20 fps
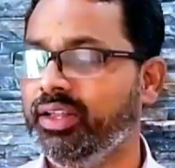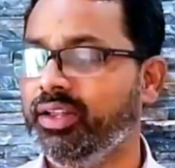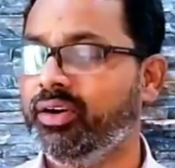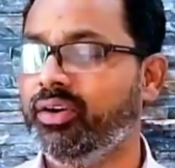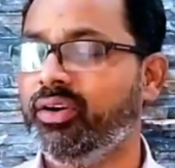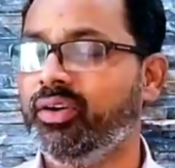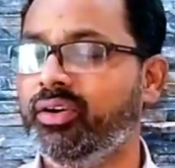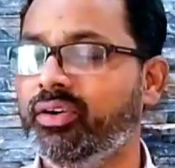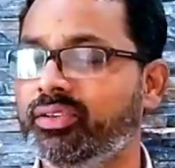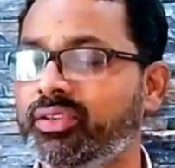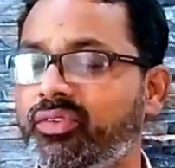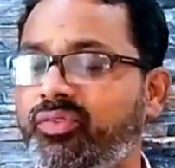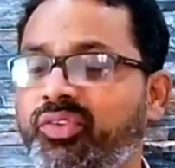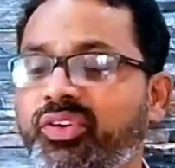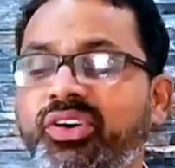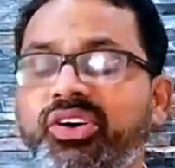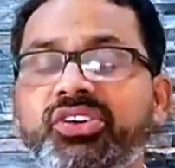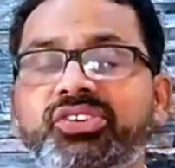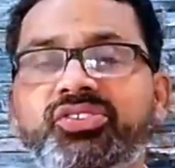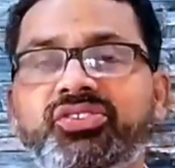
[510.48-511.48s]
the
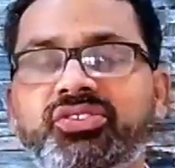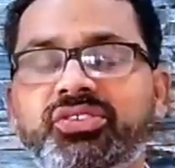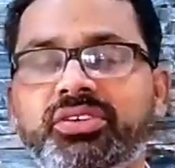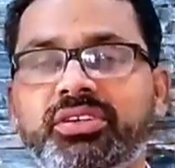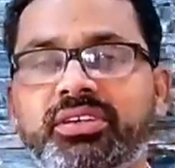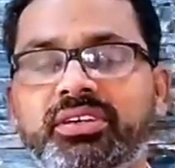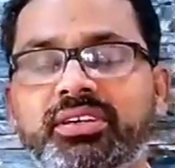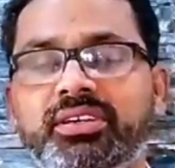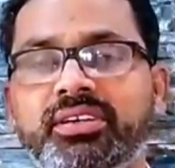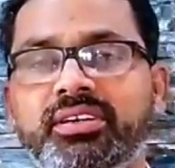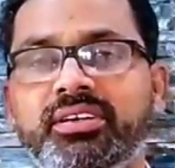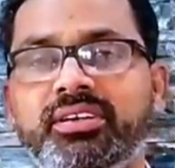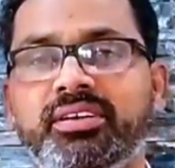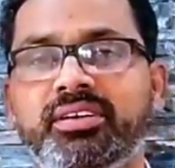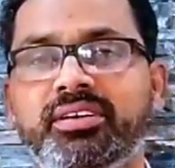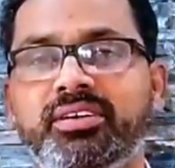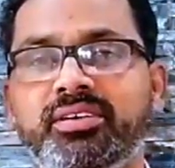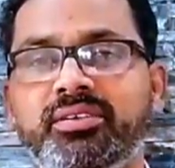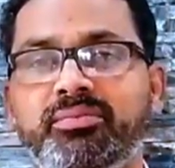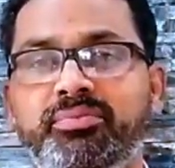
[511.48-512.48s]
first
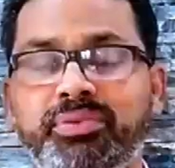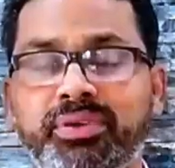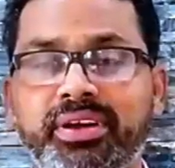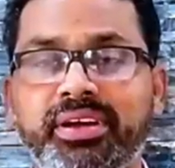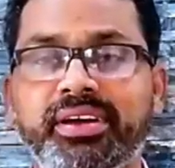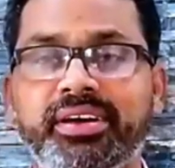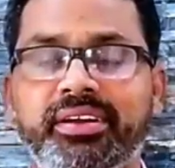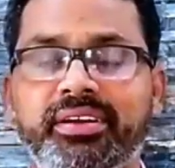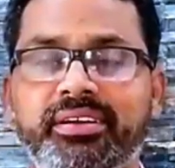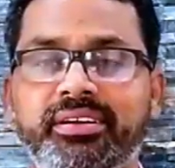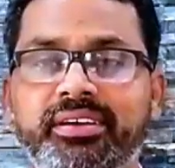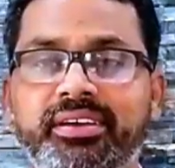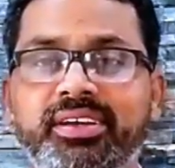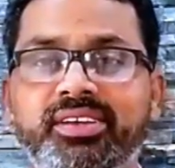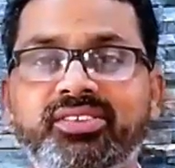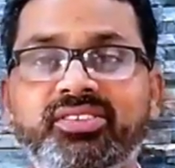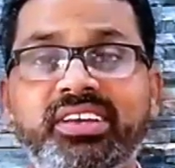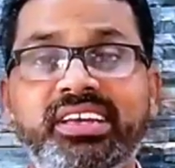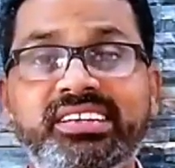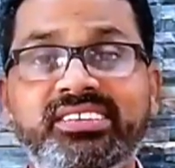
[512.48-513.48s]
prayer
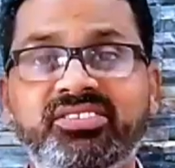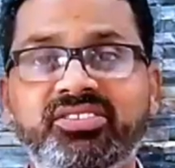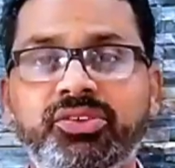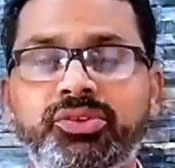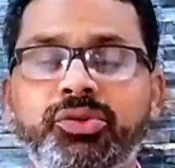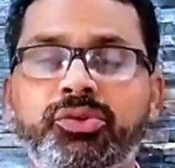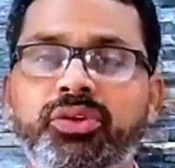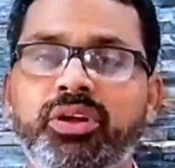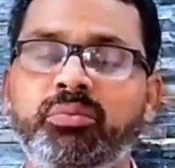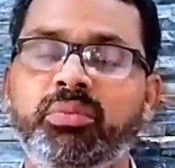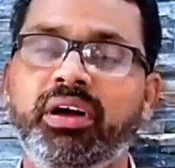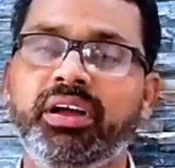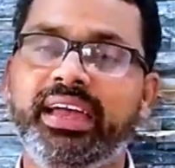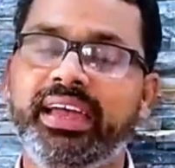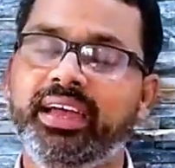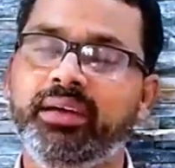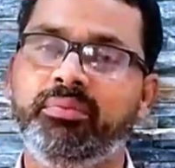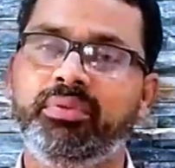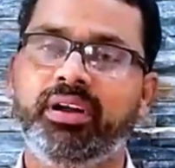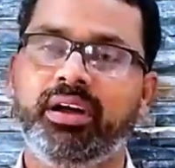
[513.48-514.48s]
is instituted
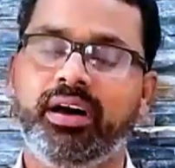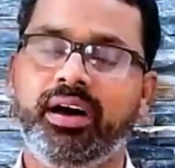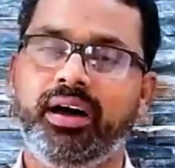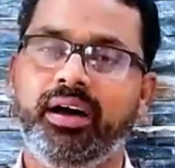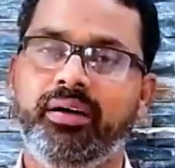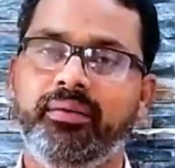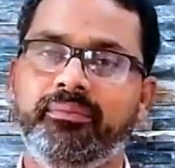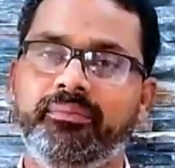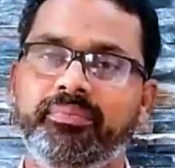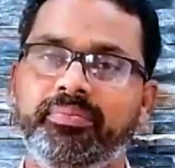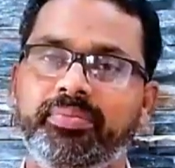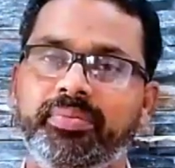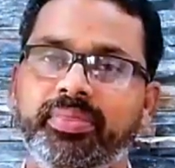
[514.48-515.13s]
by Abraham,